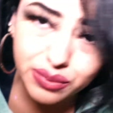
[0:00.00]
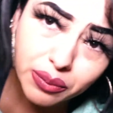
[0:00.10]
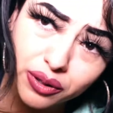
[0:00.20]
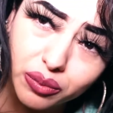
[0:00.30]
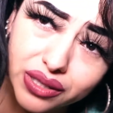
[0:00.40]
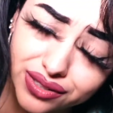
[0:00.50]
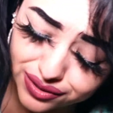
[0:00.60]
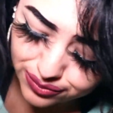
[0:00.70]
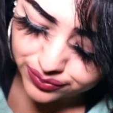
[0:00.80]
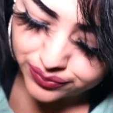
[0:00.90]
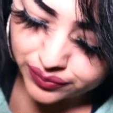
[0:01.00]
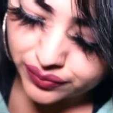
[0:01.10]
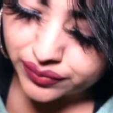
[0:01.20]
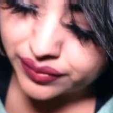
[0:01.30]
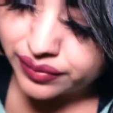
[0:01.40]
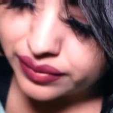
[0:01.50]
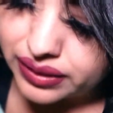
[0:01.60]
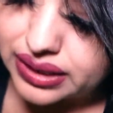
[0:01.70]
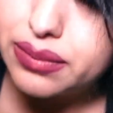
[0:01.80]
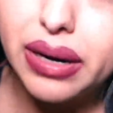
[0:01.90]
my purpose.
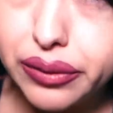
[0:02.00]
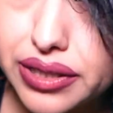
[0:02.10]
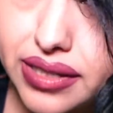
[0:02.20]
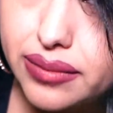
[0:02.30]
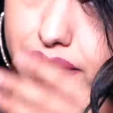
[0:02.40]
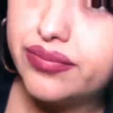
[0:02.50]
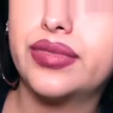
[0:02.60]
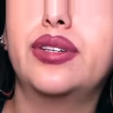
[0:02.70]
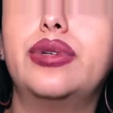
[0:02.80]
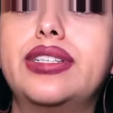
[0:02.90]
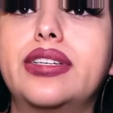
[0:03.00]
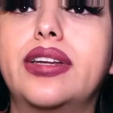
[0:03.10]
That's my reason. Reason